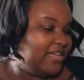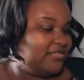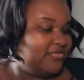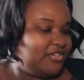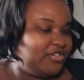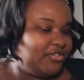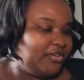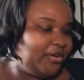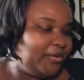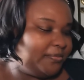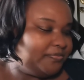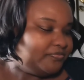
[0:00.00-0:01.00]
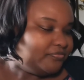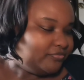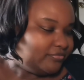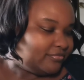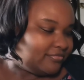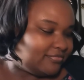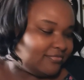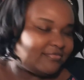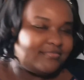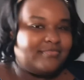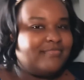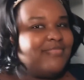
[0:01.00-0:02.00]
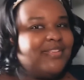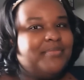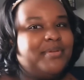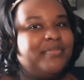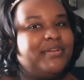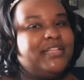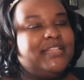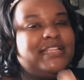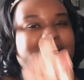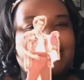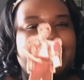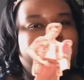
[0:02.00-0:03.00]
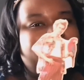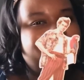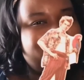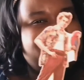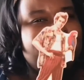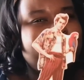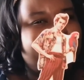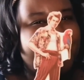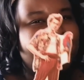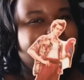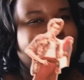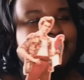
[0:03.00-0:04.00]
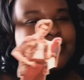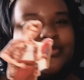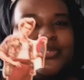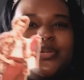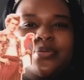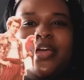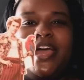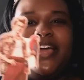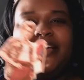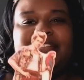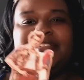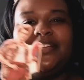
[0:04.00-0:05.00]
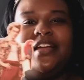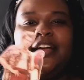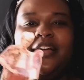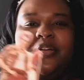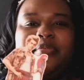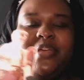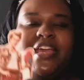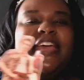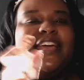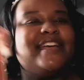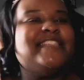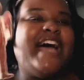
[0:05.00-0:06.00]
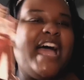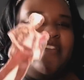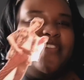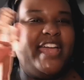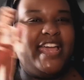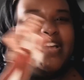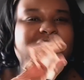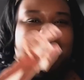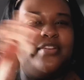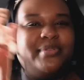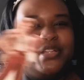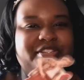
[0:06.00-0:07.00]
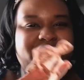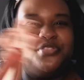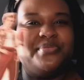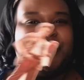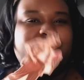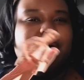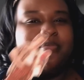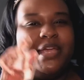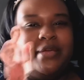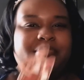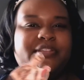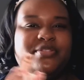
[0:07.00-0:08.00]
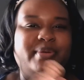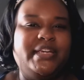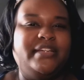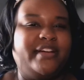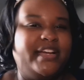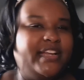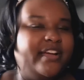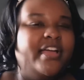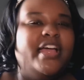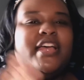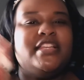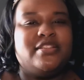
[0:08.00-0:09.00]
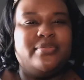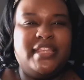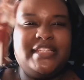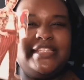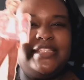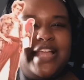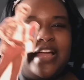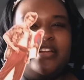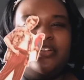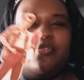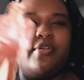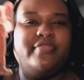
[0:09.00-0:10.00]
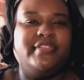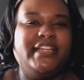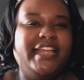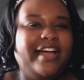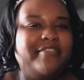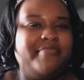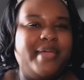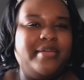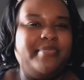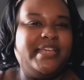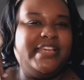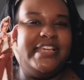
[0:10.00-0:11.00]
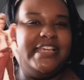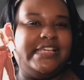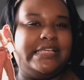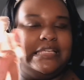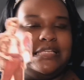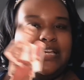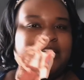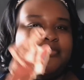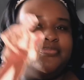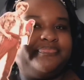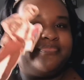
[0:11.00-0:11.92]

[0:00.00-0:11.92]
with Ace Ventura. I'm giving it it was all right. It was okay. Because I have a hate-love relationship, so I'm in between right now. So this is like an equivalent of maybe